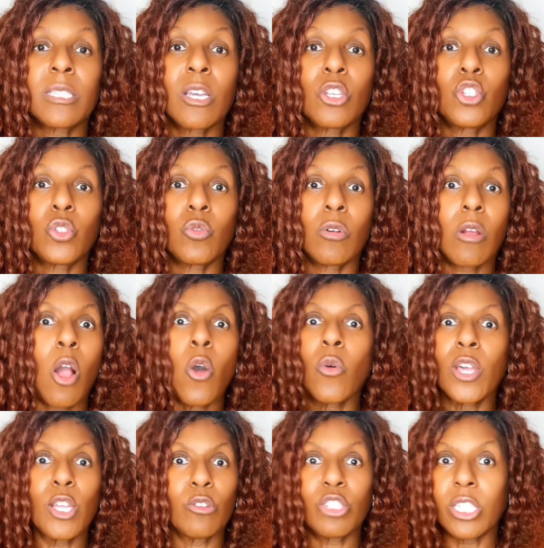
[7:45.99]
Gunshore, oh,
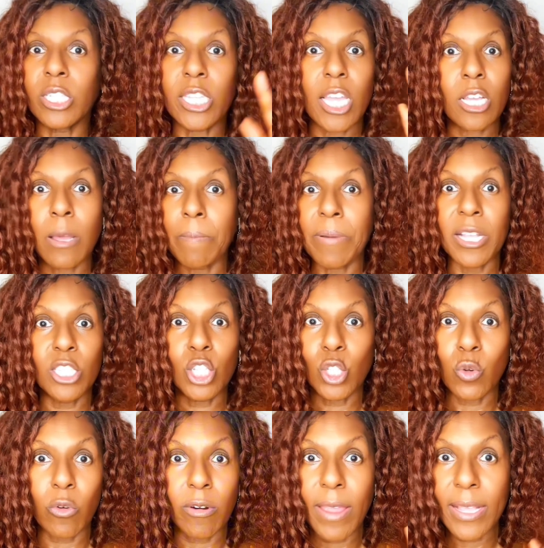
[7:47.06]
he'll just get
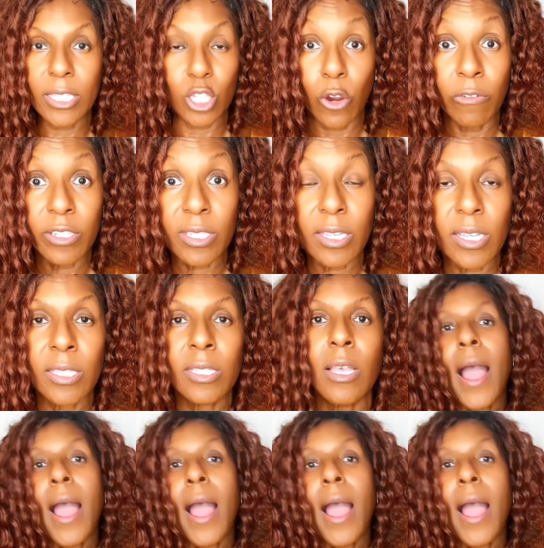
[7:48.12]
compensatory services.